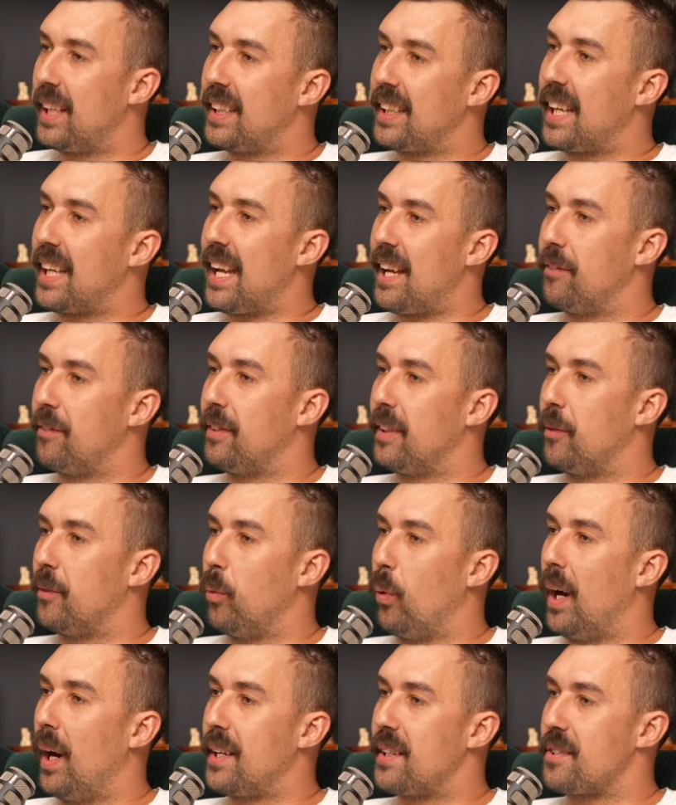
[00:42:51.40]
at it carefully of
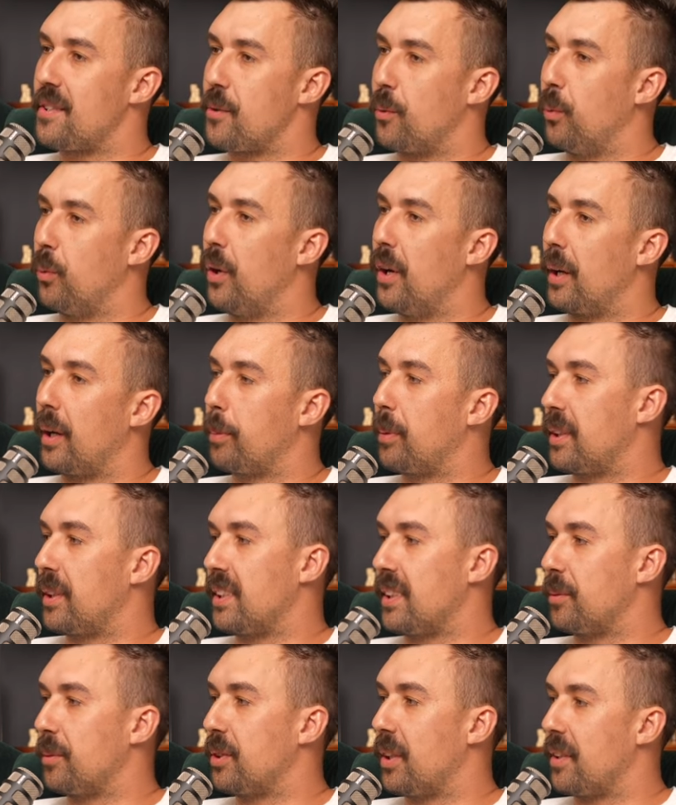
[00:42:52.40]
why it doesn't work because
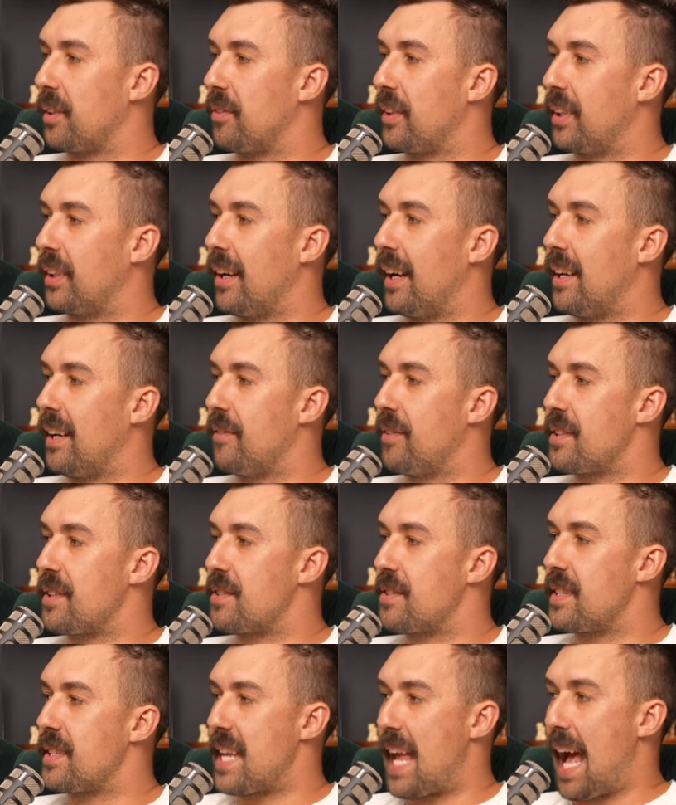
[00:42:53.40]
I'm trying to figure out if
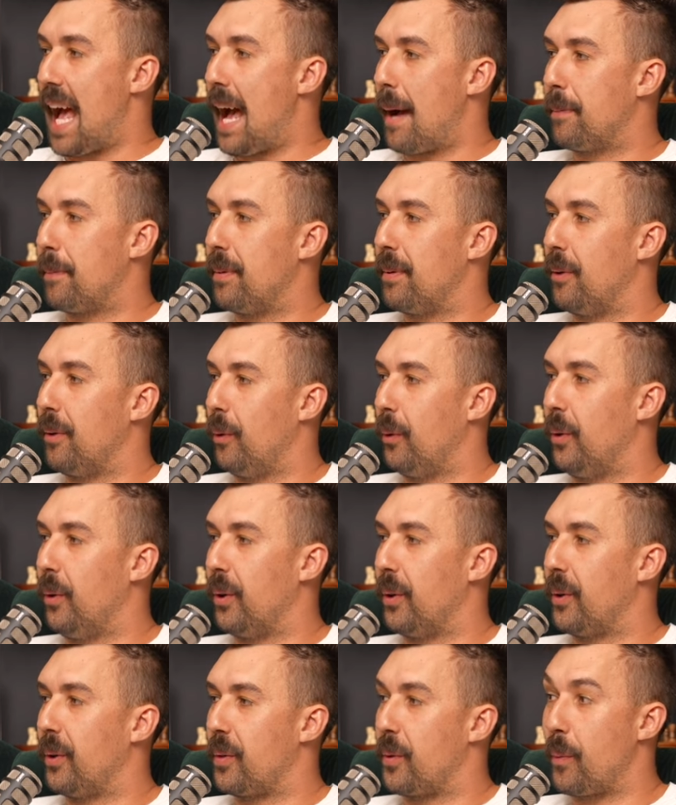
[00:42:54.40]
it's the app
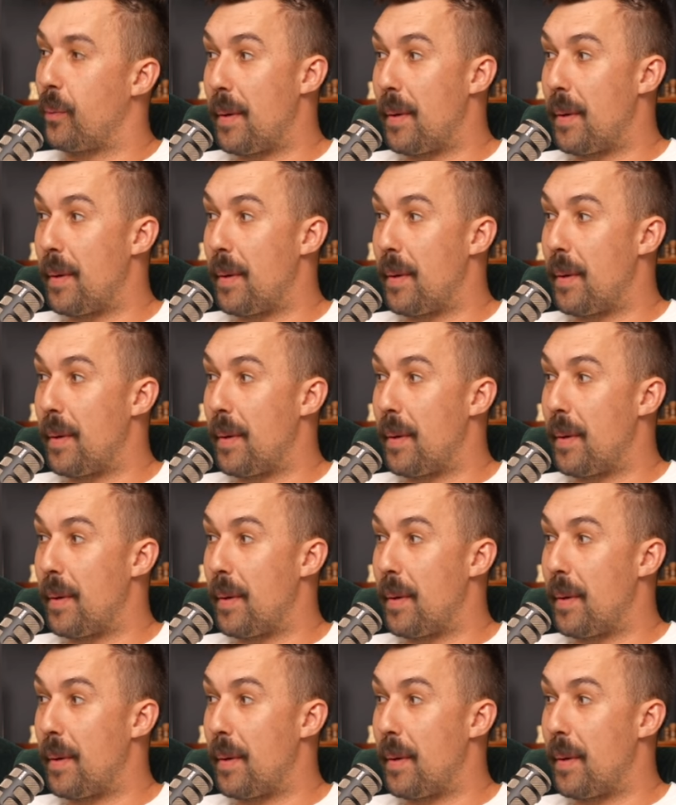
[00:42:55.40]
or the mm.